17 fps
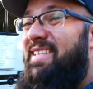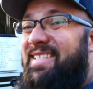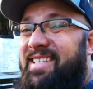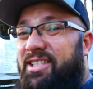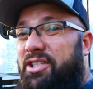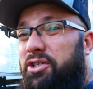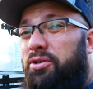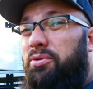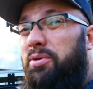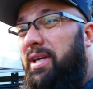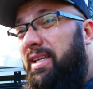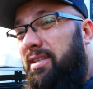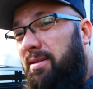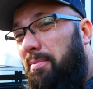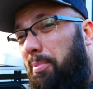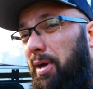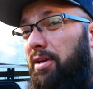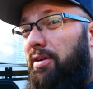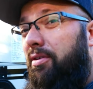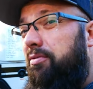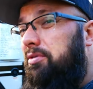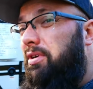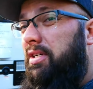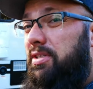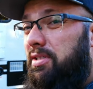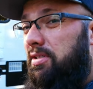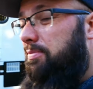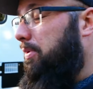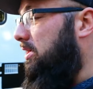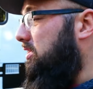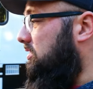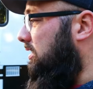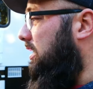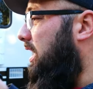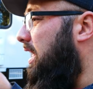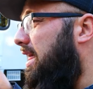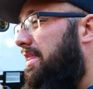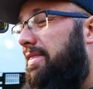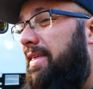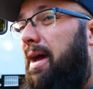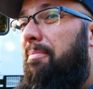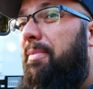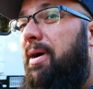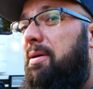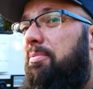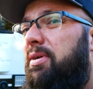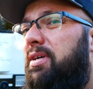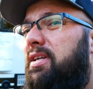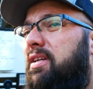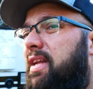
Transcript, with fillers: this a true independent rear suspension that might be a